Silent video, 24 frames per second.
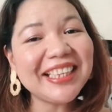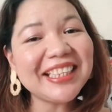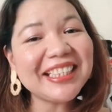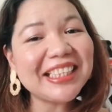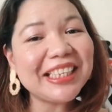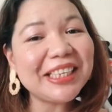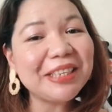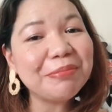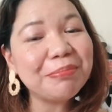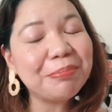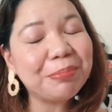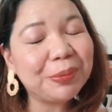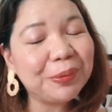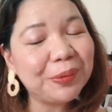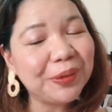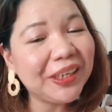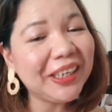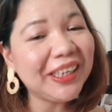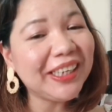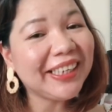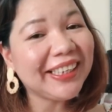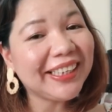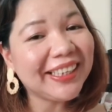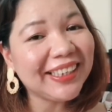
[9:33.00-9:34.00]
and
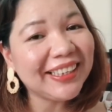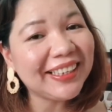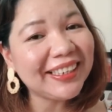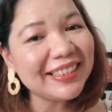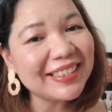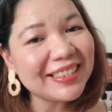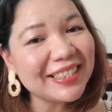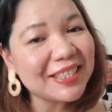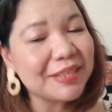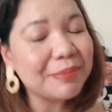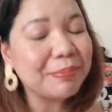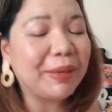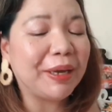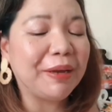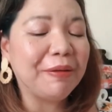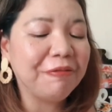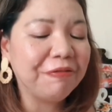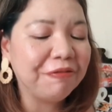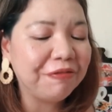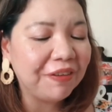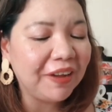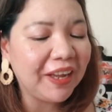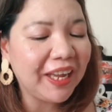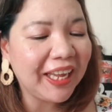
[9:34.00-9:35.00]
Prints, my
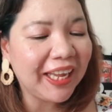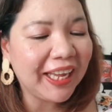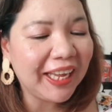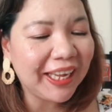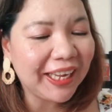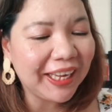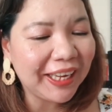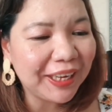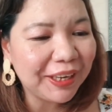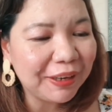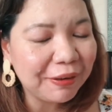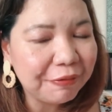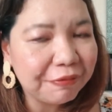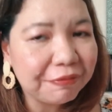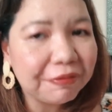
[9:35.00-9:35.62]
fave.